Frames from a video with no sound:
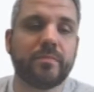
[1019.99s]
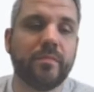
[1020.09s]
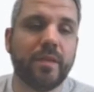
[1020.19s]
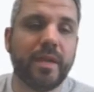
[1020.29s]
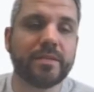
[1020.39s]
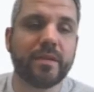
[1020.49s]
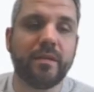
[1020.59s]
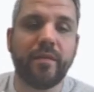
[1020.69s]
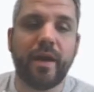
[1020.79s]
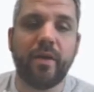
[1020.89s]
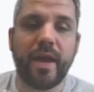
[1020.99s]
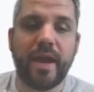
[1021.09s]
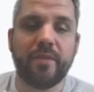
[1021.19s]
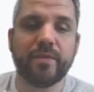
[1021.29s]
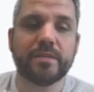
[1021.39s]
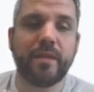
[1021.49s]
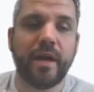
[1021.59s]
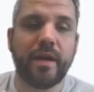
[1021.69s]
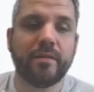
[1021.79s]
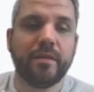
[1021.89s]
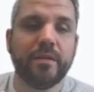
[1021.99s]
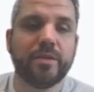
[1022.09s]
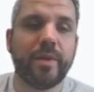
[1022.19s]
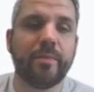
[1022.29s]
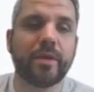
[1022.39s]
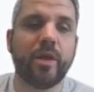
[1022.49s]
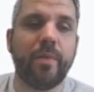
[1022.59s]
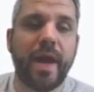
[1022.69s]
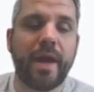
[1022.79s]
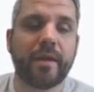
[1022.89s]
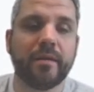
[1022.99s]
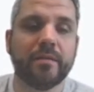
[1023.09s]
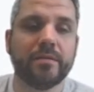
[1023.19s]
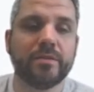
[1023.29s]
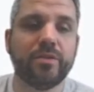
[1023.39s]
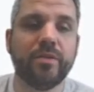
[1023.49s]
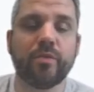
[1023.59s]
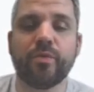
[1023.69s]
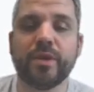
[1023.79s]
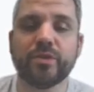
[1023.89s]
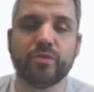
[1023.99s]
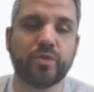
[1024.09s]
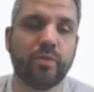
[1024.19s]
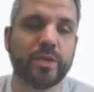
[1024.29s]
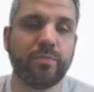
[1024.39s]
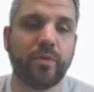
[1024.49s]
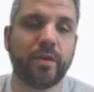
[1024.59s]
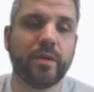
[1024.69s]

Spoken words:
it's going to allow every slide to be able to go back to the original choice board.